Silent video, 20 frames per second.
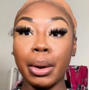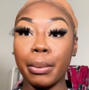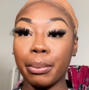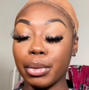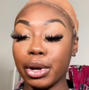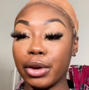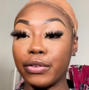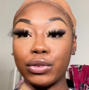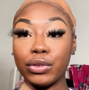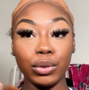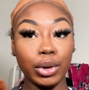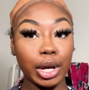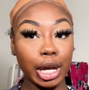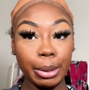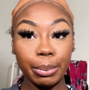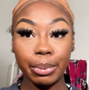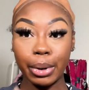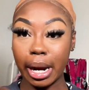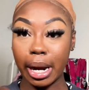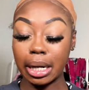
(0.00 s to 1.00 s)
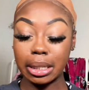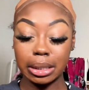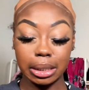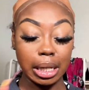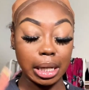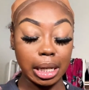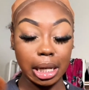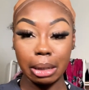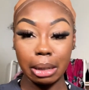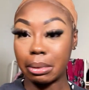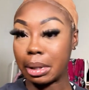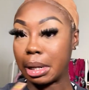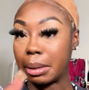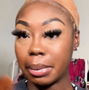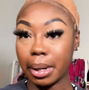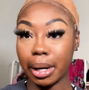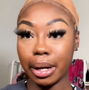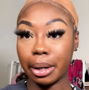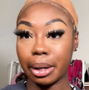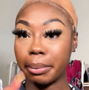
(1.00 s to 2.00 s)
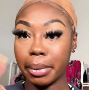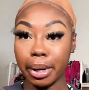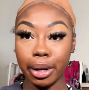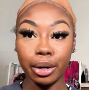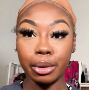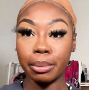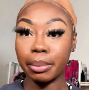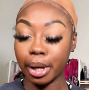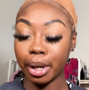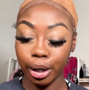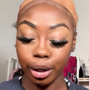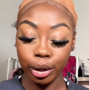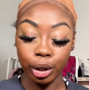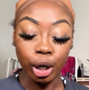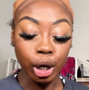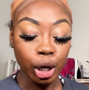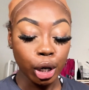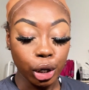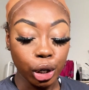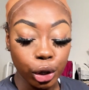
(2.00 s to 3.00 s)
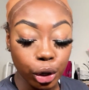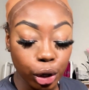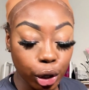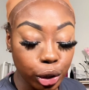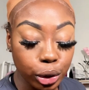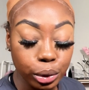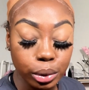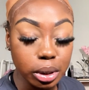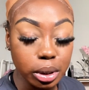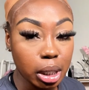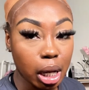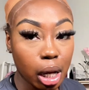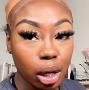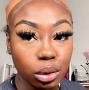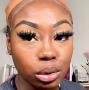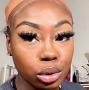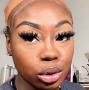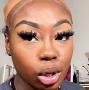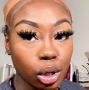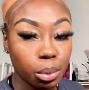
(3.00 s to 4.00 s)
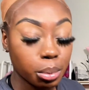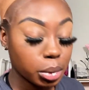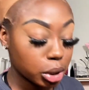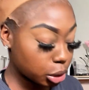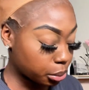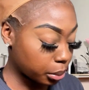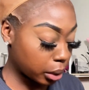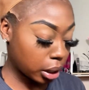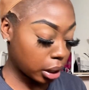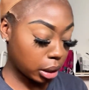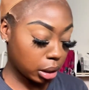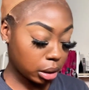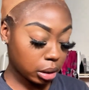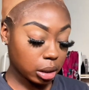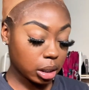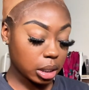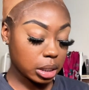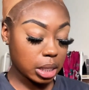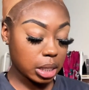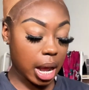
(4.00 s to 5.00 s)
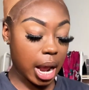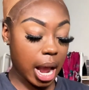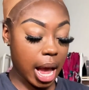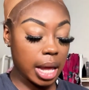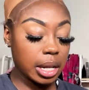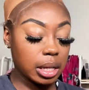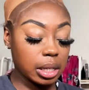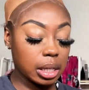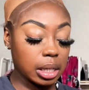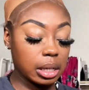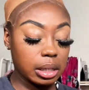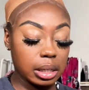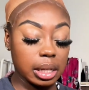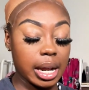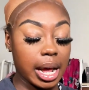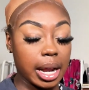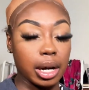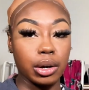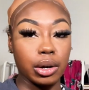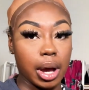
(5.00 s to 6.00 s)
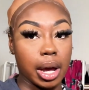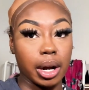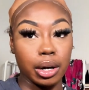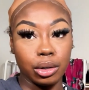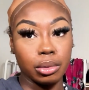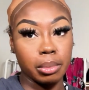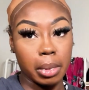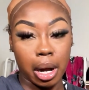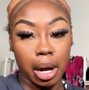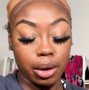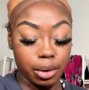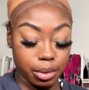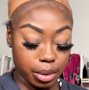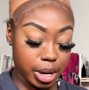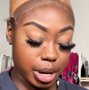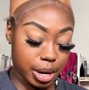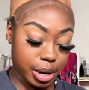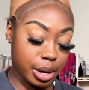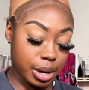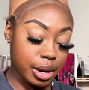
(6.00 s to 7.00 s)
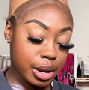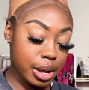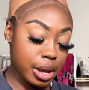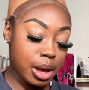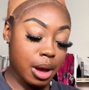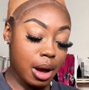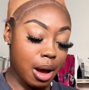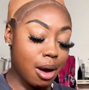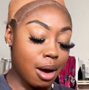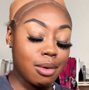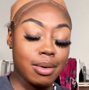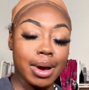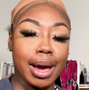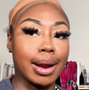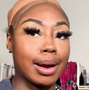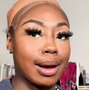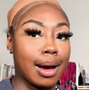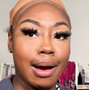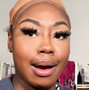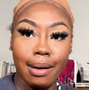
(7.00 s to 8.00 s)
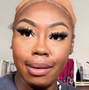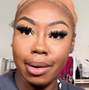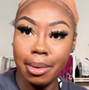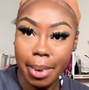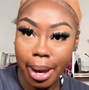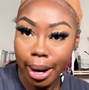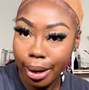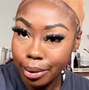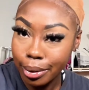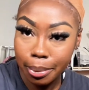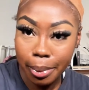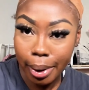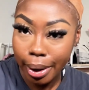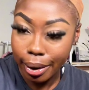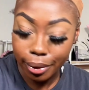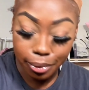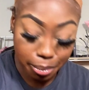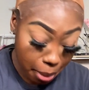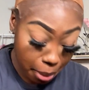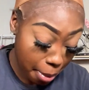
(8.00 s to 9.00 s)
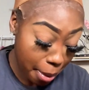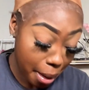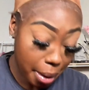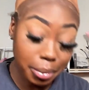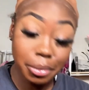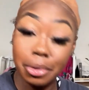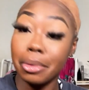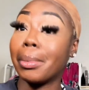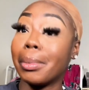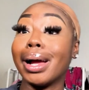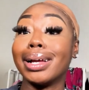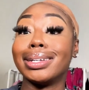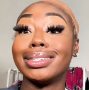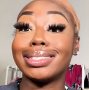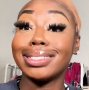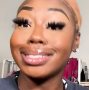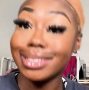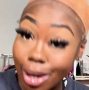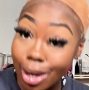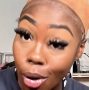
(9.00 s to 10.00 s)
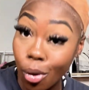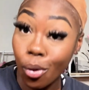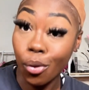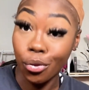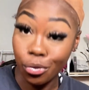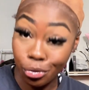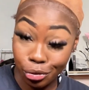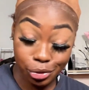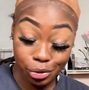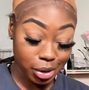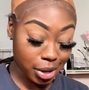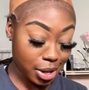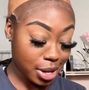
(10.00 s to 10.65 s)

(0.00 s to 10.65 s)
if you keep practicing, keep getting better and better and better, girl, you'll save you so much money. Cause like I love that I know how to do my own hair. I don't gotta call nobody to do my hair. Maybe I can do it myself.